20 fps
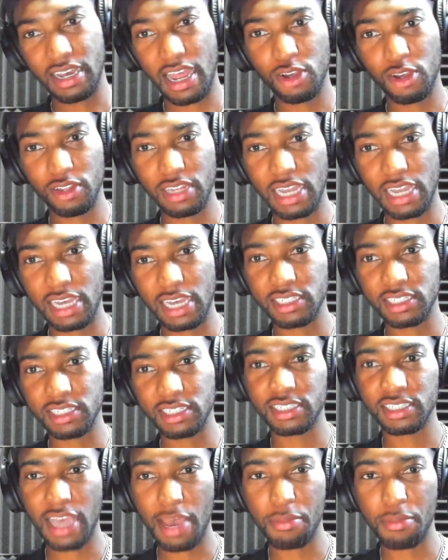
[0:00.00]
know Logic
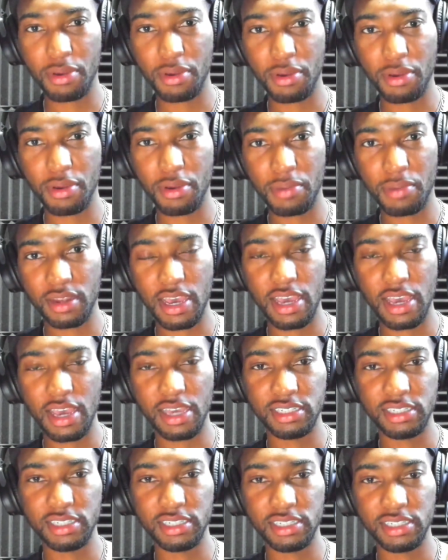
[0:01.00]
is happy about that.
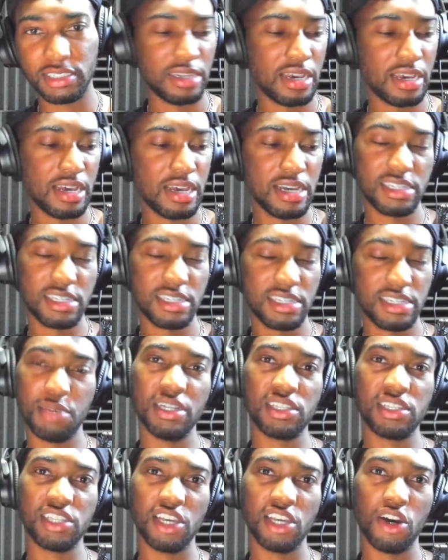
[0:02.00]
It's
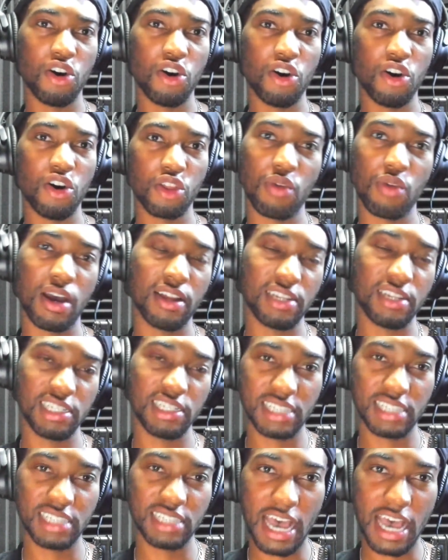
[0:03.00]
cemented all throughout
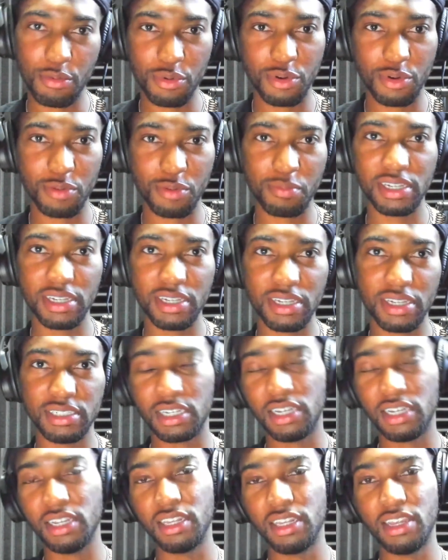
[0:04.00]
this album his
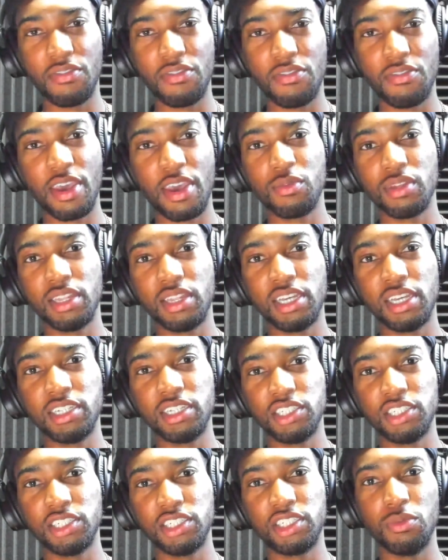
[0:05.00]
love hate
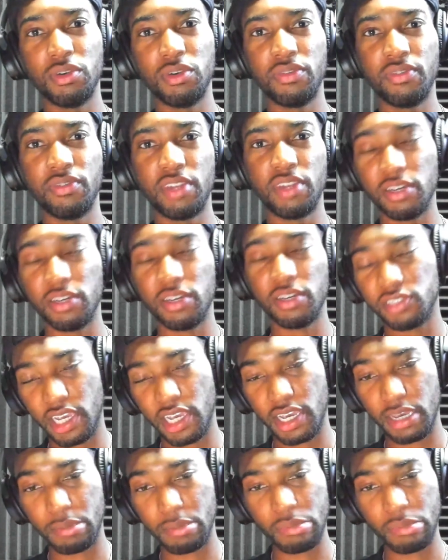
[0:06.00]
relationship with Def
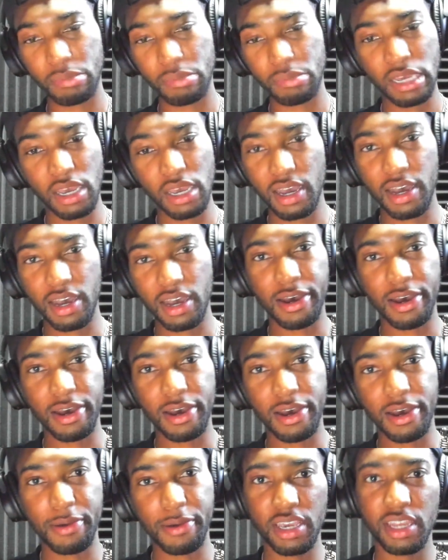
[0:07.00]
Jam.
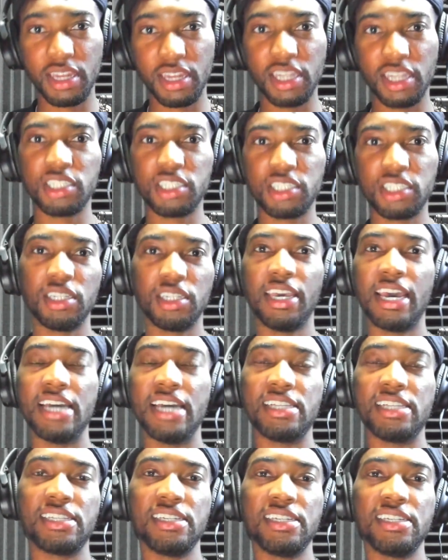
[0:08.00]
He initially
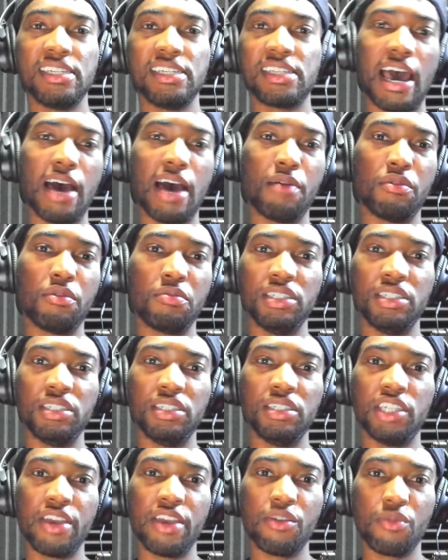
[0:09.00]
had teased the album in
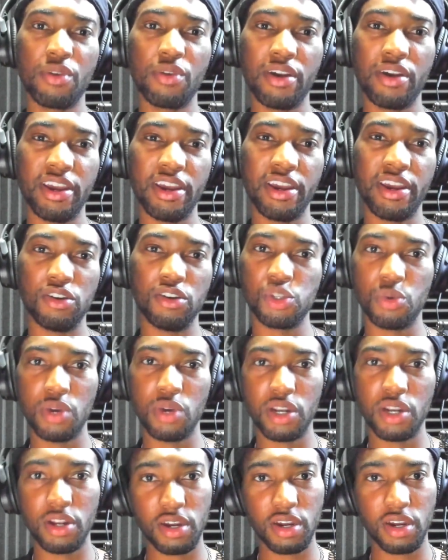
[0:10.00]
January on
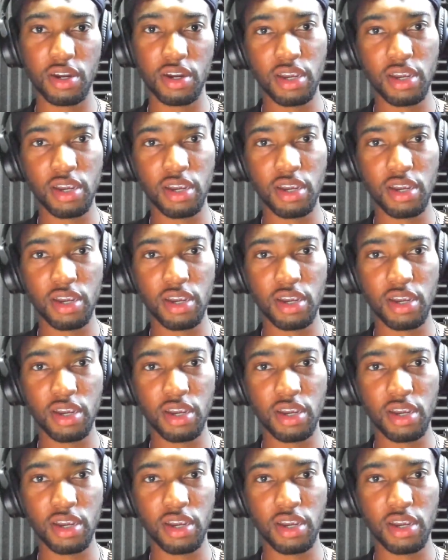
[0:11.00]
Twitter,